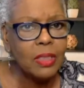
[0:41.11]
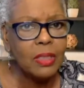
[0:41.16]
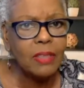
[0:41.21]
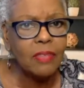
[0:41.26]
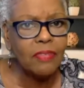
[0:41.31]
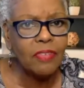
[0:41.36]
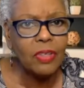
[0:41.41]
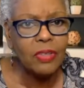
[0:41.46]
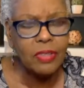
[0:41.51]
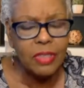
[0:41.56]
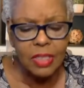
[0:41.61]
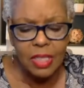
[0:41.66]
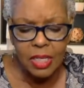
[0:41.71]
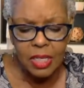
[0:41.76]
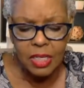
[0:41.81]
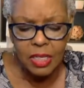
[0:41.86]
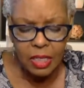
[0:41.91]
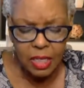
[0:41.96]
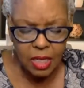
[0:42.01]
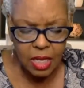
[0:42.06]
And the first
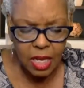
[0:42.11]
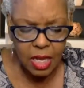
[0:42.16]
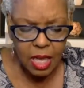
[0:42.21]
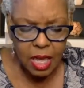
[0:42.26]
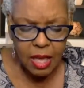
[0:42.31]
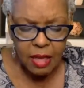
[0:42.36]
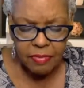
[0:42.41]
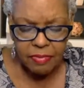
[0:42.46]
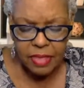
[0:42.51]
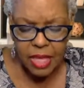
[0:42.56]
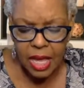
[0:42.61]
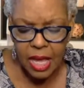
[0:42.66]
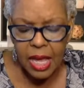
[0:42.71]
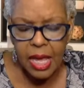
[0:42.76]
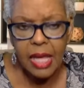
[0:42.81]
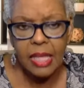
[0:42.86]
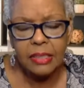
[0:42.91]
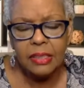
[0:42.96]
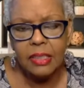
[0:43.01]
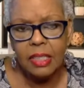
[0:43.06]
thing
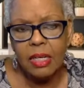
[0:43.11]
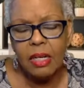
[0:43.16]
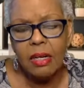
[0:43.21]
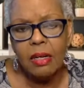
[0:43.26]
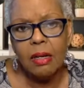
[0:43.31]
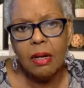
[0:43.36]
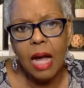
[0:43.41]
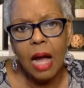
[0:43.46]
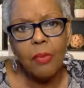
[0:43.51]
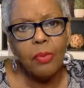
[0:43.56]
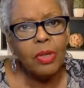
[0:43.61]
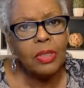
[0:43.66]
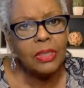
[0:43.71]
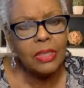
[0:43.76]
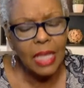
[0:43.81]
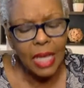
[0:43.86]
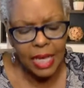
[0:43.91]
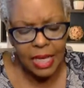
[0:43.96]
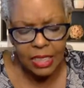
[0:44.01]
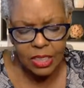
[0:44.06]
that I want
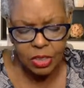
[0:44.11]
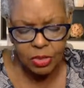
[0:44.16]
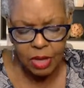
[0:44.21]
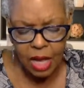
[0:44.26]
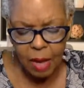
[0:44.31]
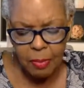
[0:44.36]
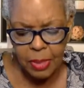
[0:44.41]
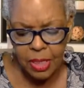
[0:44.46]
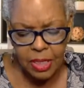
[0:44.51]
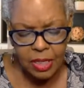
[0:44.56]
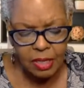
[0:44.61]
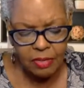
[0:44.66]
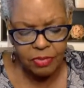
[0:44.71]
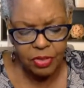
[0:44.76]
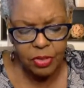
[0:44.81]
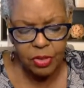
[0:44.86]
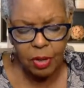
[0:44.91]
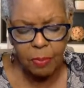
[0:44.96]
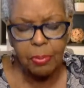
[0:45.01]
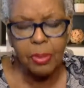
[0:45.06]
to ask you, how many of
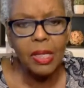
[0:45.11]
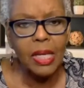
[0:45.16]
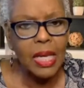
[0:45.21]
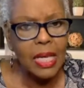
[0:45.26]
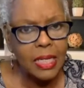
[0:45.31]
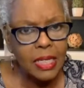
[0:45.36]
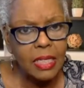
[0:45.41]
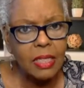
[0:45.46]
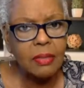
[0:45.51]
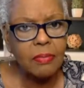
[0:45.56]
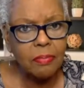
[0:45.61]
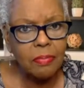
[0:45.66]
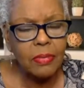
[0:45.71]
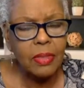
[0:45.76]
you are planning?